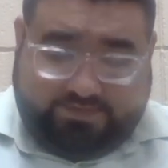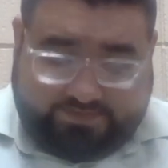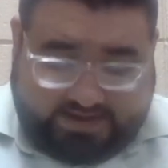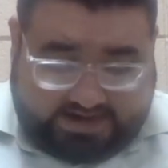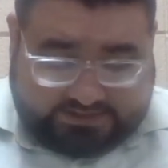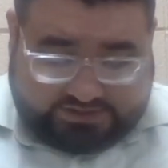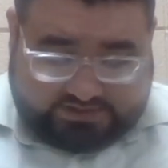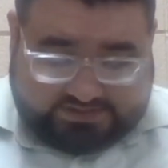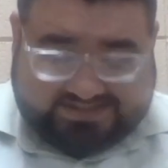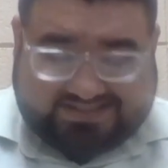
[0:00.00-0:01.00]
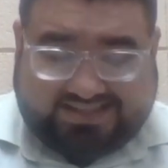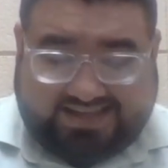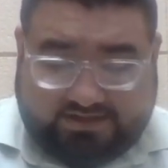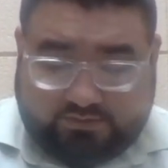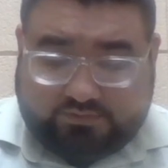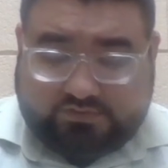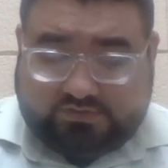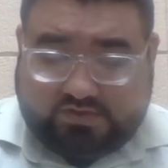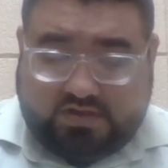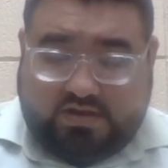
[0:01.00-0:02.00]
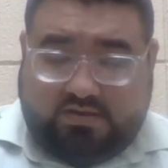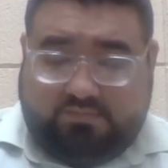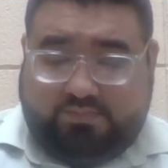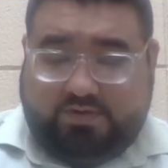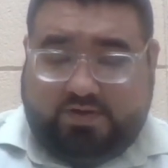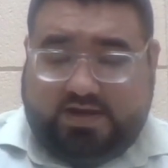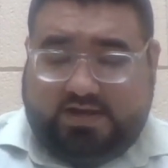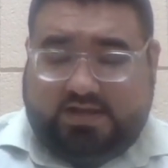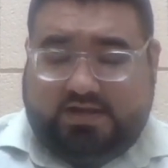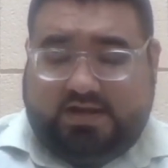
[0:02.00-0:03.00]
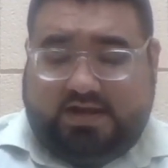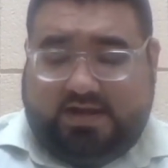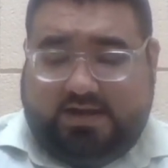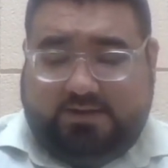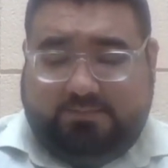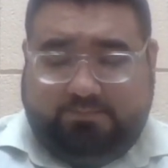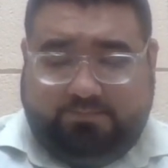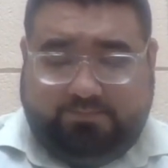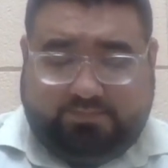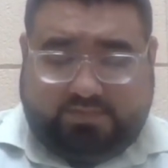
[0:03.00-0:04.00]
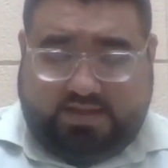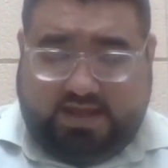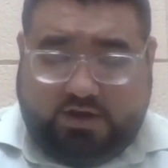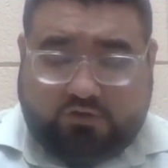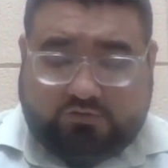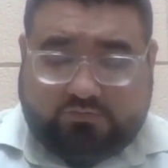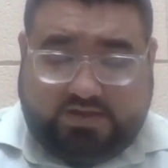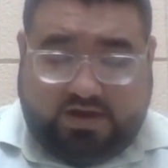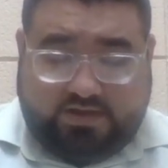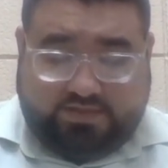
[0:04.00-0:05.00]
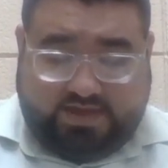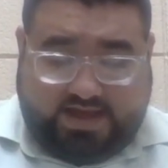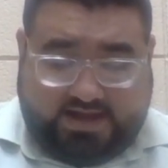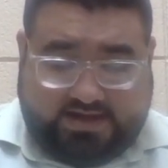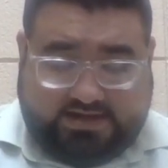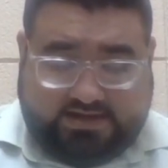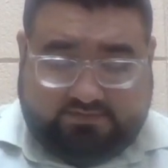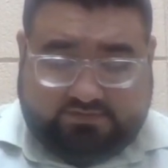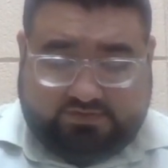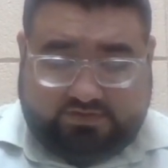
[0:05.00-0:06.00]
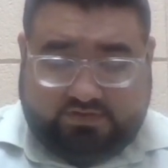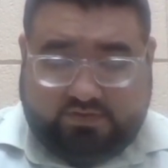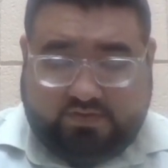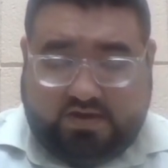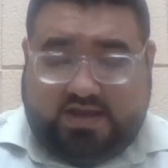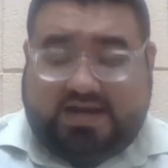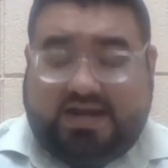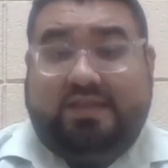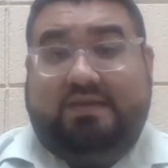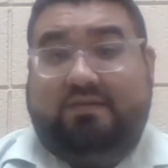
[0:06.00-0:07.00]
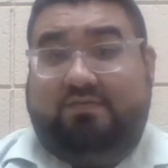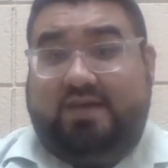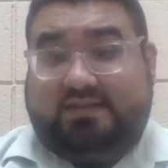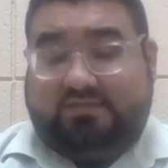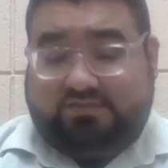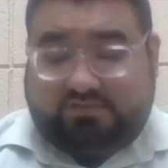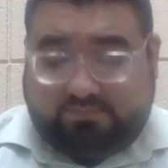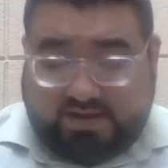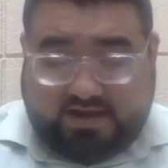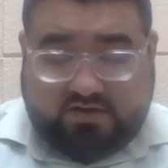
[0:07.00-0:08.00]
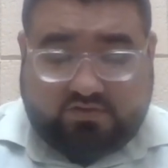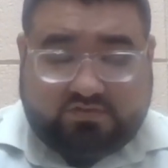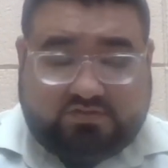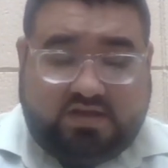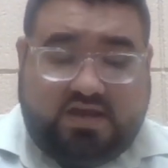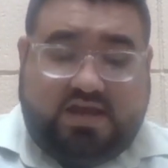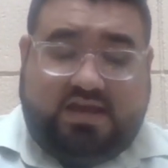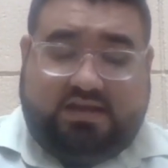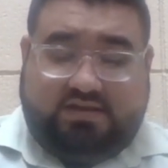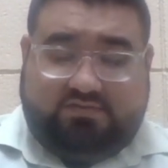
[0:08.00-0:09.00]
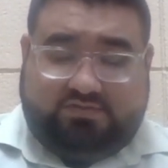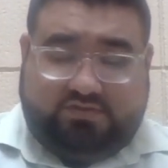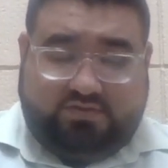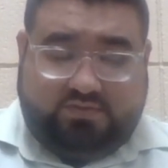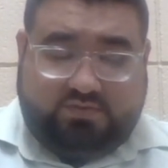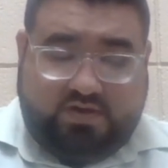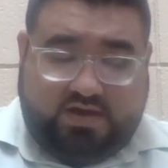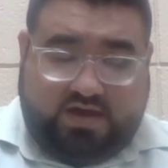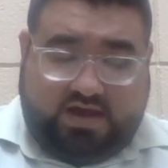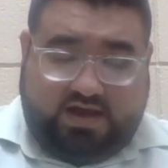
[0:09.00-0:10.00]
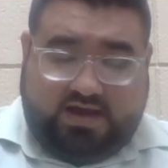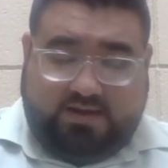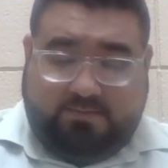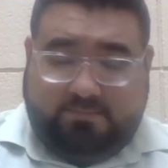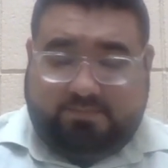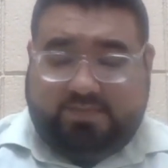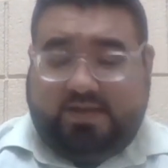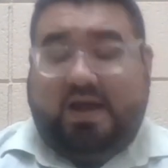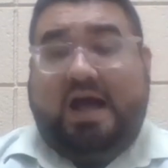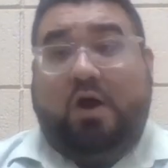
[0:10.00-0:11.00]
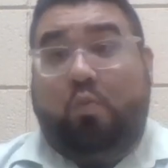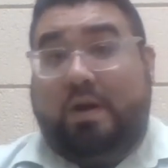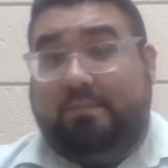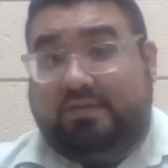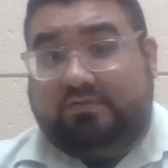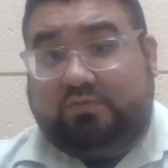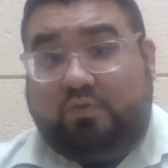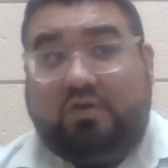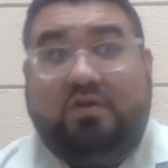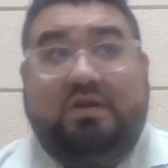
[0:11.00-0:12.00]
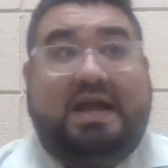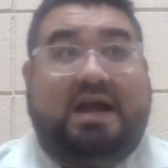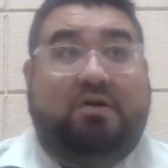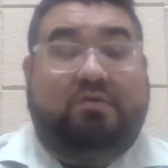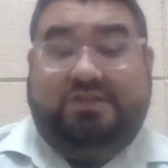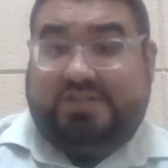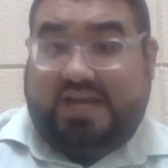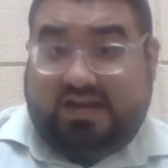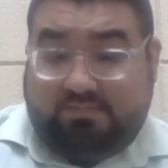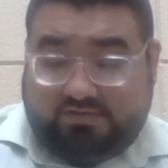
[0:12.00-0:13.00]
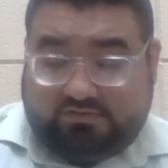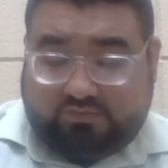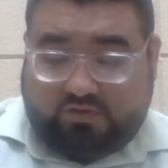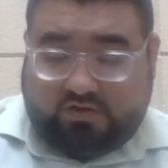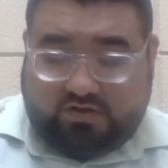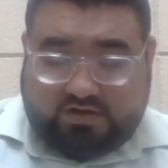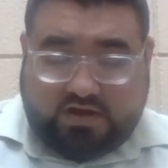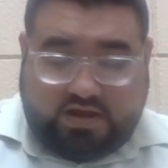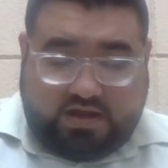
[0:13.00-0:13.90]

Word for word: not just skills, but it goes beyond that. It gives you kind of the effects of spells. It gives you how weapons work, how enchantments work,